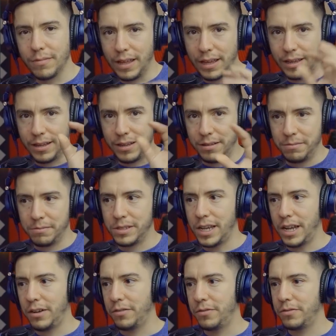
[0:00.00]
like a
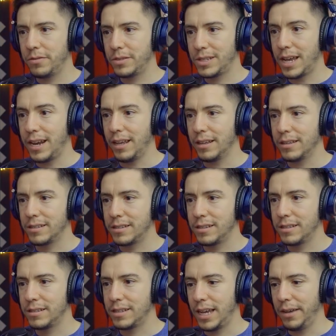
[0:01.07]
set of settings
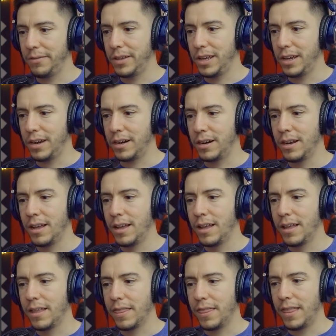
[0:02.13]
saved here
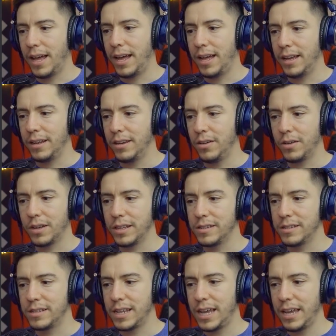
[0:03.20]
that you
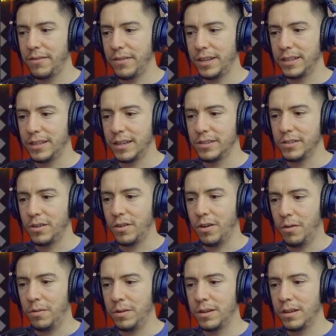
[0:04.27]
can save it as
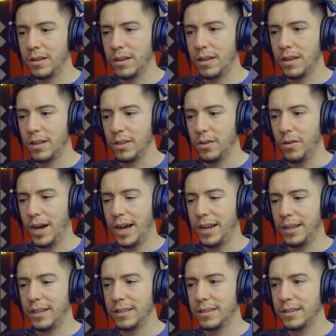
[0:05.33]
your own. You
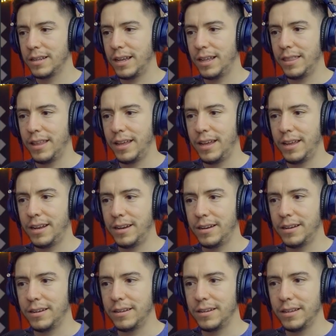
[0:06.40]
add it and
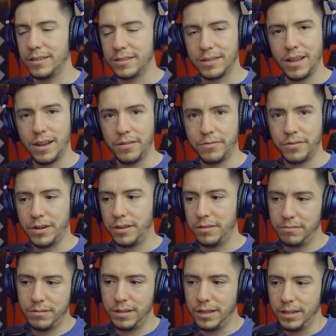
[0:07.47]
then it's there
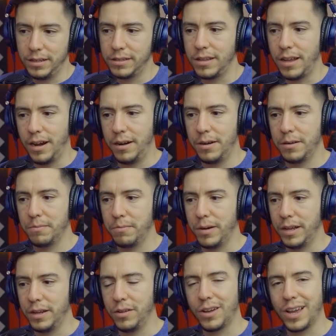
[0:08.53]
it's there,
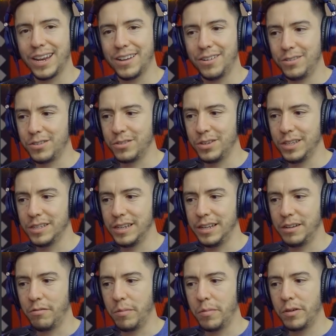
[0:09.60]
but you can also
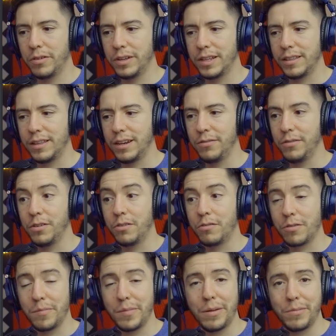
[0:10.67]
easily remove it, and then if you
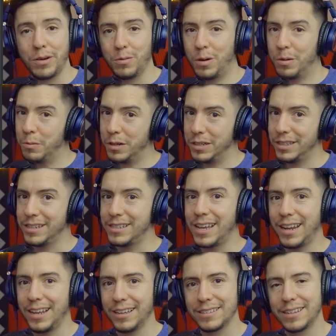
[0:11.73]
don't remember what were the
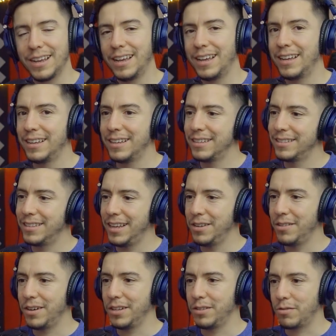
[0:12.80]
settings,
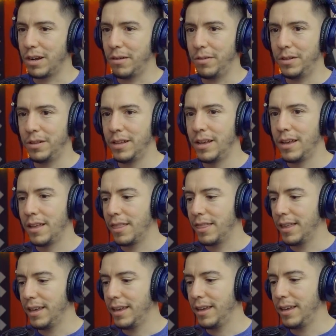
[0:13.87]
then you're in trouble.
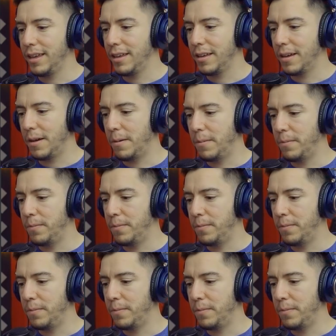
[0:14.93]
The